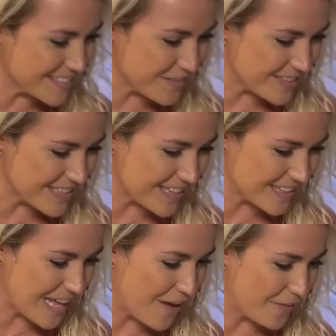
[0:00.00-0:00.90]
somebody said
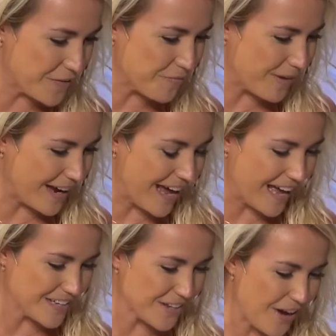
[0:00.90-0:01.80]
laughing my
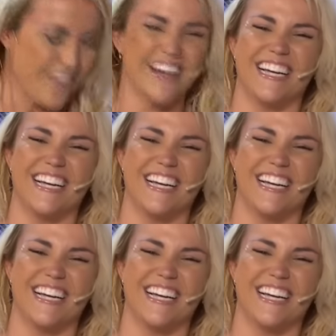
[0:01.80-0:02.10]
ass off.